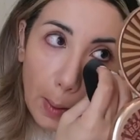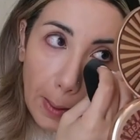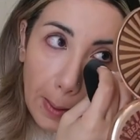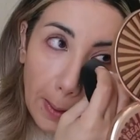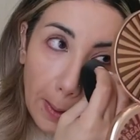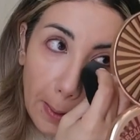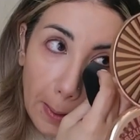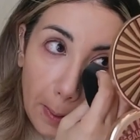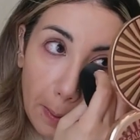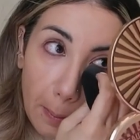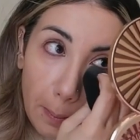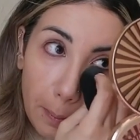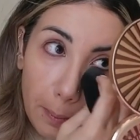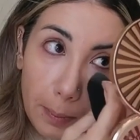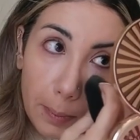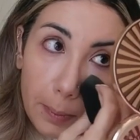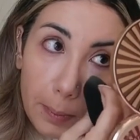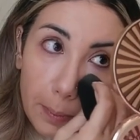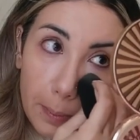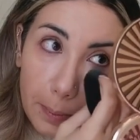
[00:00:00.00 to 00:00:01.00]
um
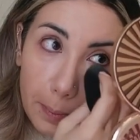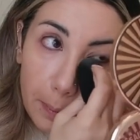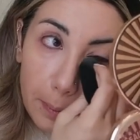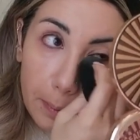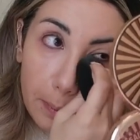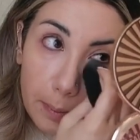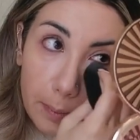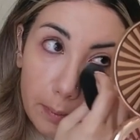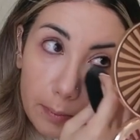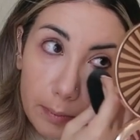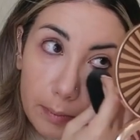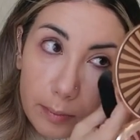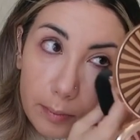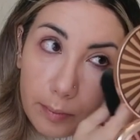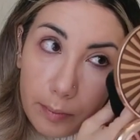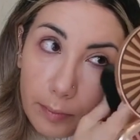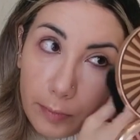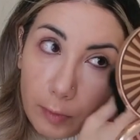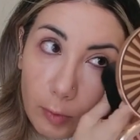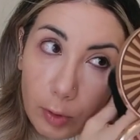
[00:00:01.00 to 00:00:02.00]

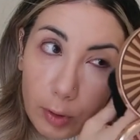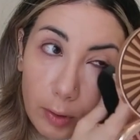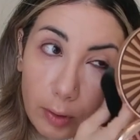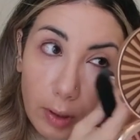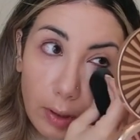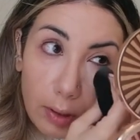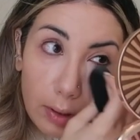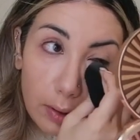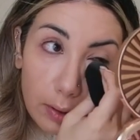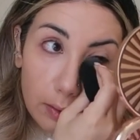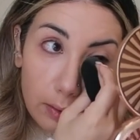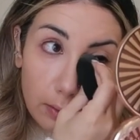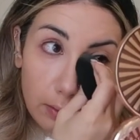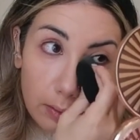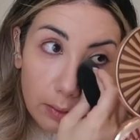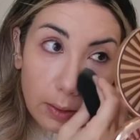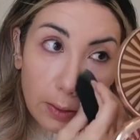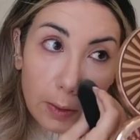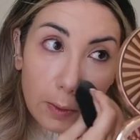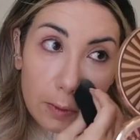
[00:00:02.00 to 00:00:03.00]
what do you call it
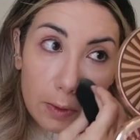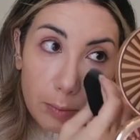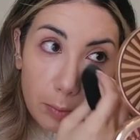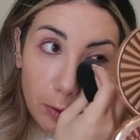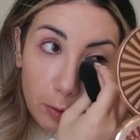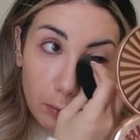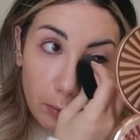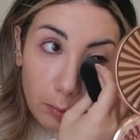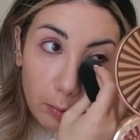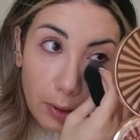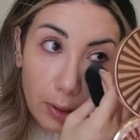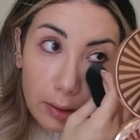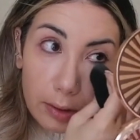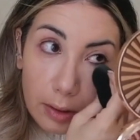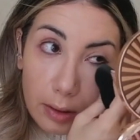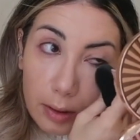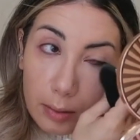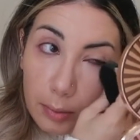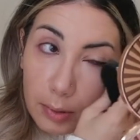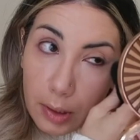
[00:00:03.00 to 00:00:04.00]
used beauty
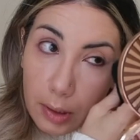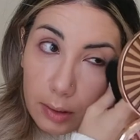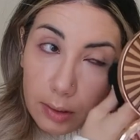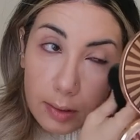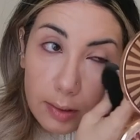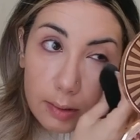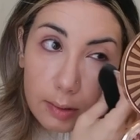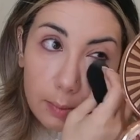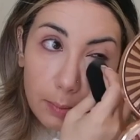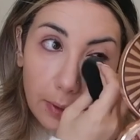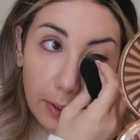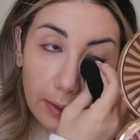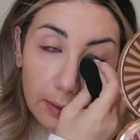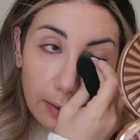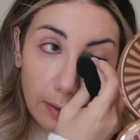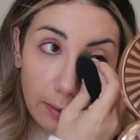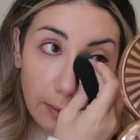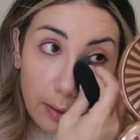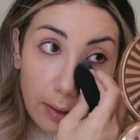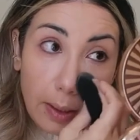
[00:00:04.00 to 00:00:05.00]
blender because
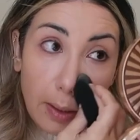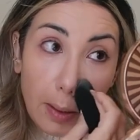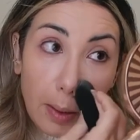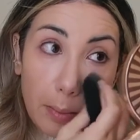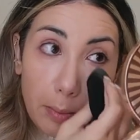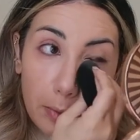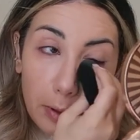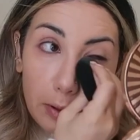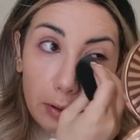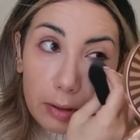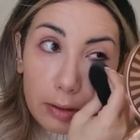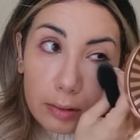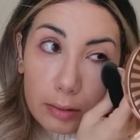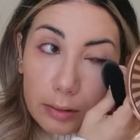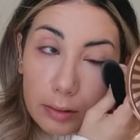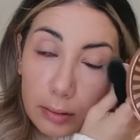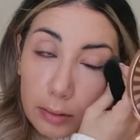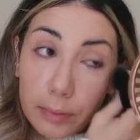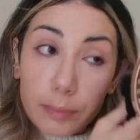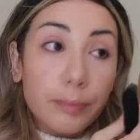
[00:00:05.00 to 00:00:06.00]
bacteria but
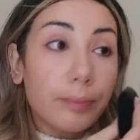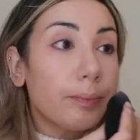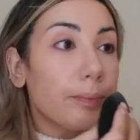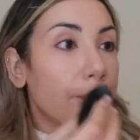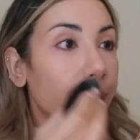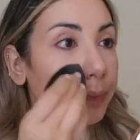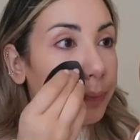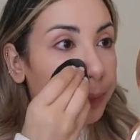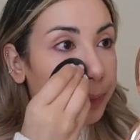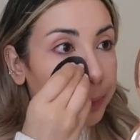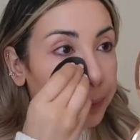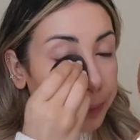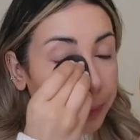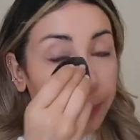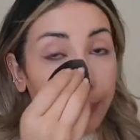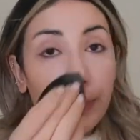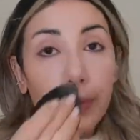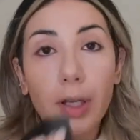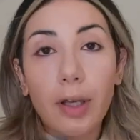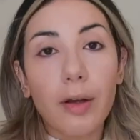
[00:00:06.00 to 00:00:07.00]

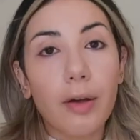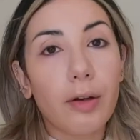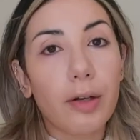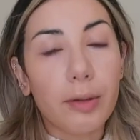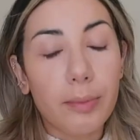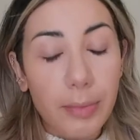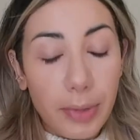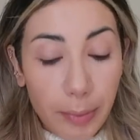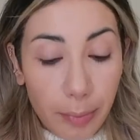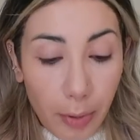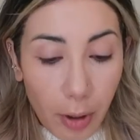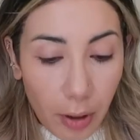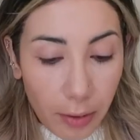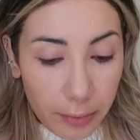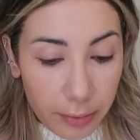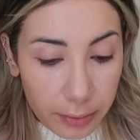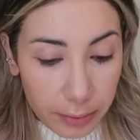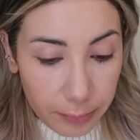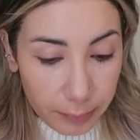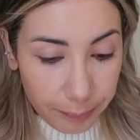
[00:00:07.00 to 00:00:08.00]
couldn't be
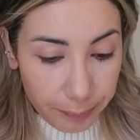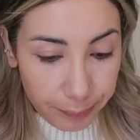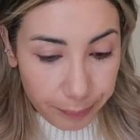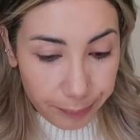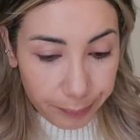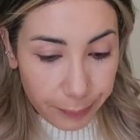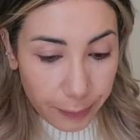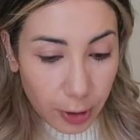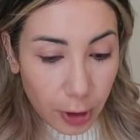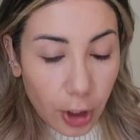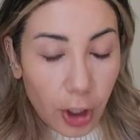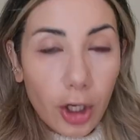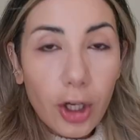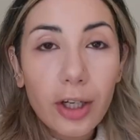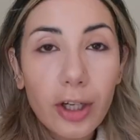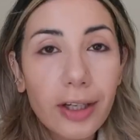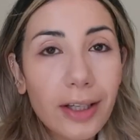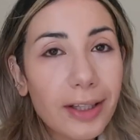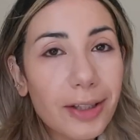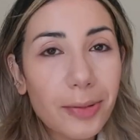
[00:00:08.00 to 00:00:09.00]
bothered
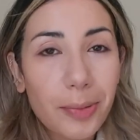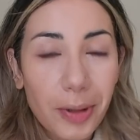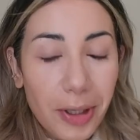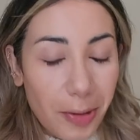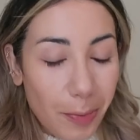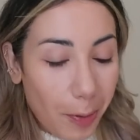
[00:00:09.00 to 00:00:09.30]
couldn't be